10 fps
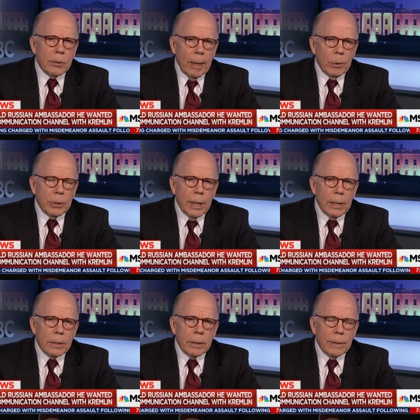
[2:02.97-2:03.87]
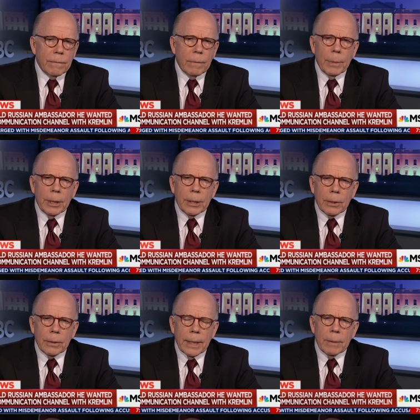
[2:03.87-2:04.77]
it's simultaneously
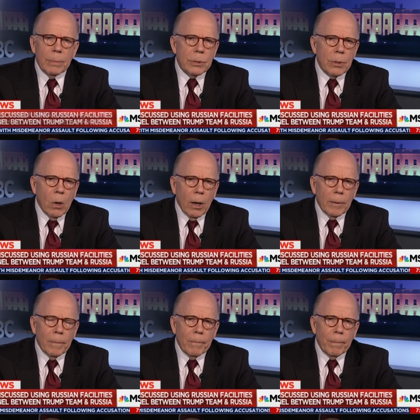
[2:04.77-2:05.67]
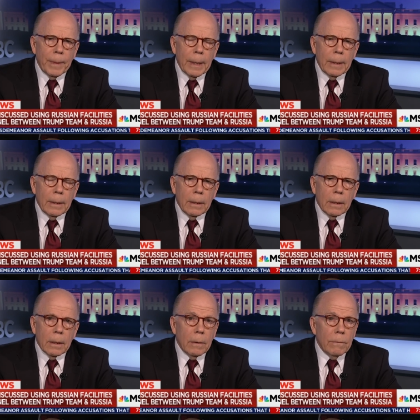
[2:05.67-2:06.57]
familiar and bizarre.
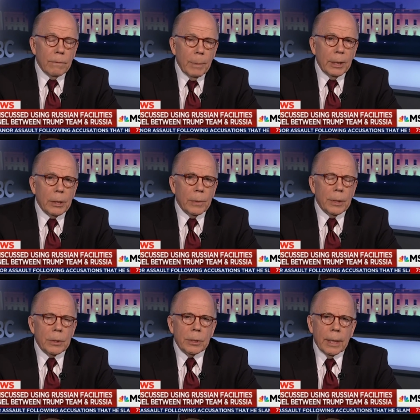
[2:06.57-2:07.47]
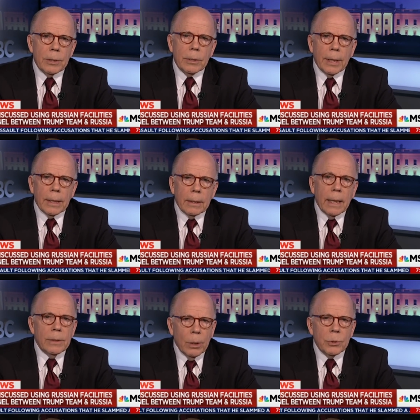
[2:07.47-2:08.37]
Familiar in the sense that
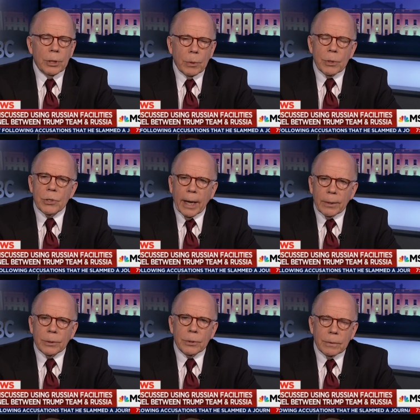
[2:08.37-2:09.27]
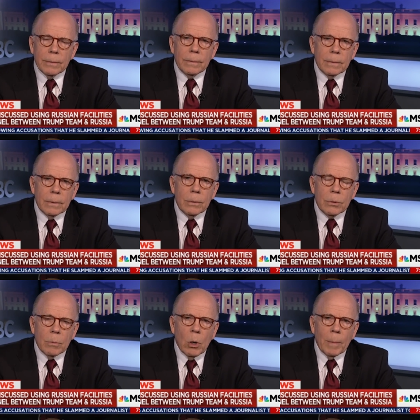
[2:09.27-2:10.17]
I know secret channels,
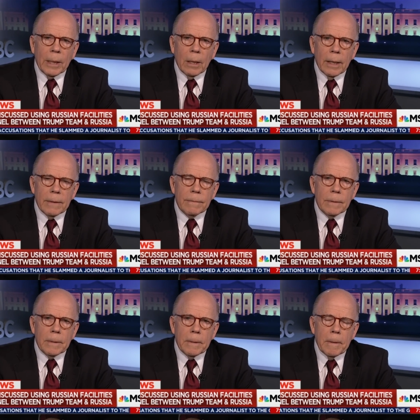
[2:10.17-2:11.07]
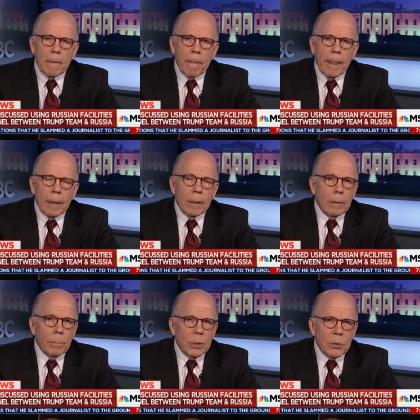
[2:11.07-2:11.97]
used them all my life
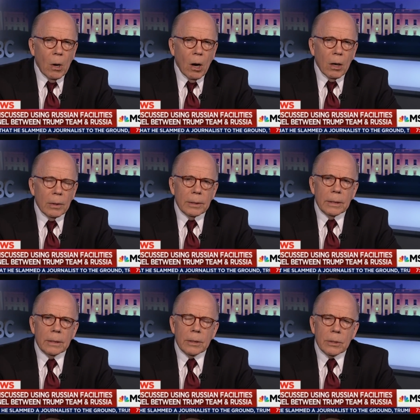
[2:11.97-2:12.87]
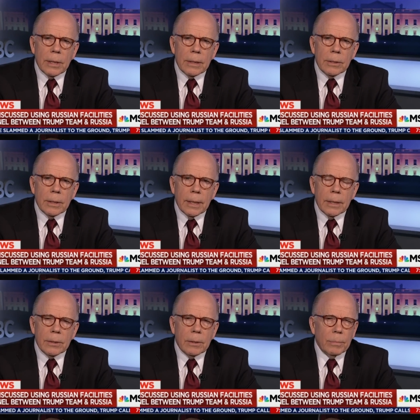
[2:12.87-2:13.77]
bizarre in the sense that
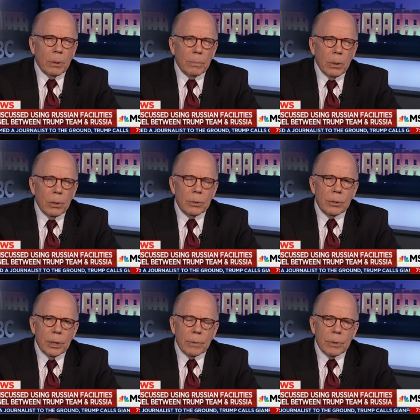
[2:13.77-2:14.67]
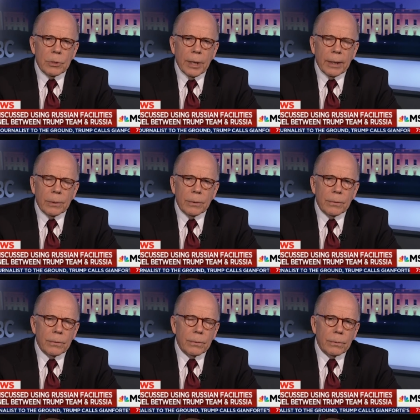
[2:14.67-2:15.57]
it's a proposed secret channel